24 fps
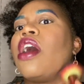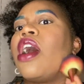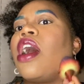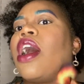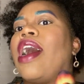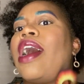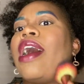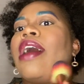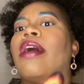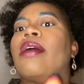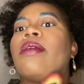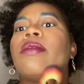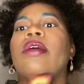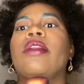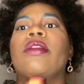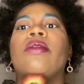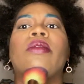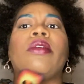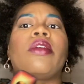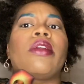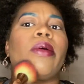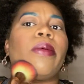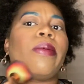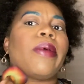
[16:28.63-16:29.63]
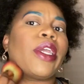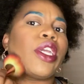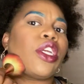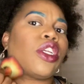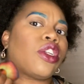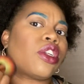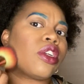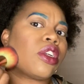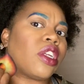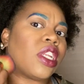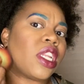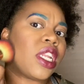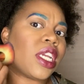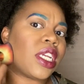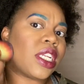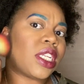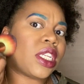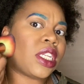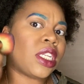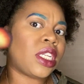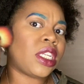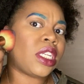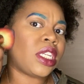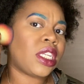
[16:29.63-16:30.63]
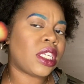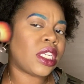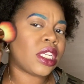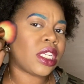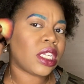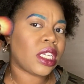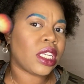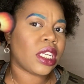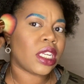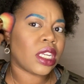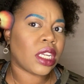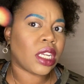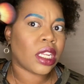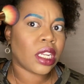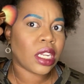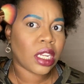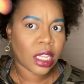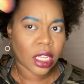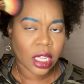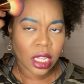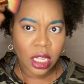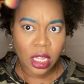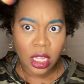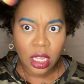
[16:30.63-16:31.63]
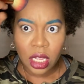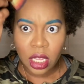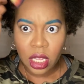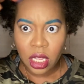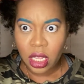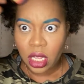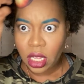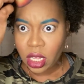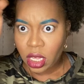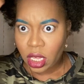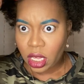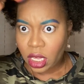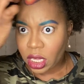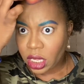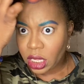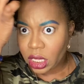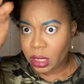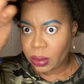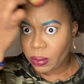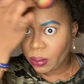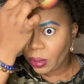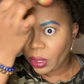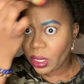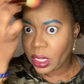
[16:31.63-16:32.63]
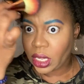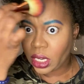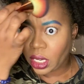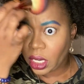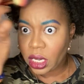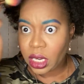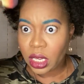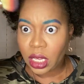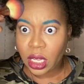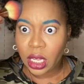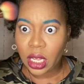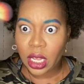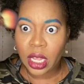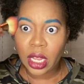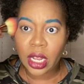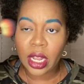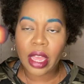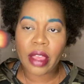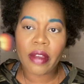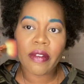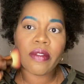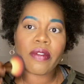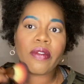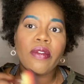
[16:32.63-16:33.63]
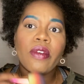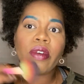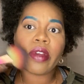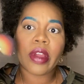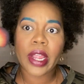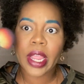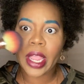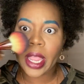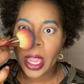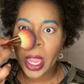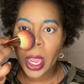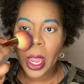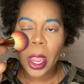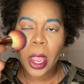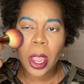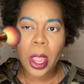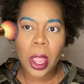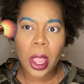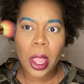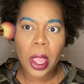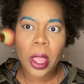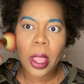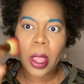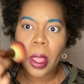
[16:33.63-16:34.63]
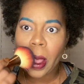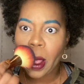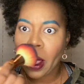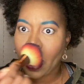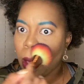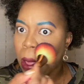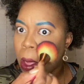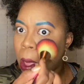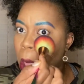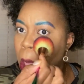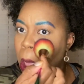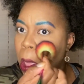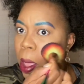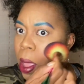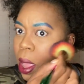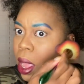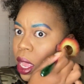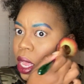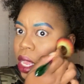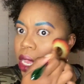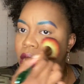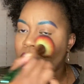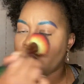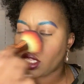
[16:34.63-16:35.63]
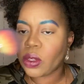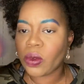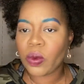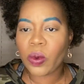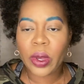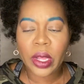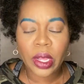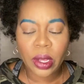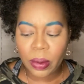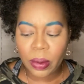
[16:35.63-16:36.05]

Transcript: I always want to make sure that chin is blended and that forehead is well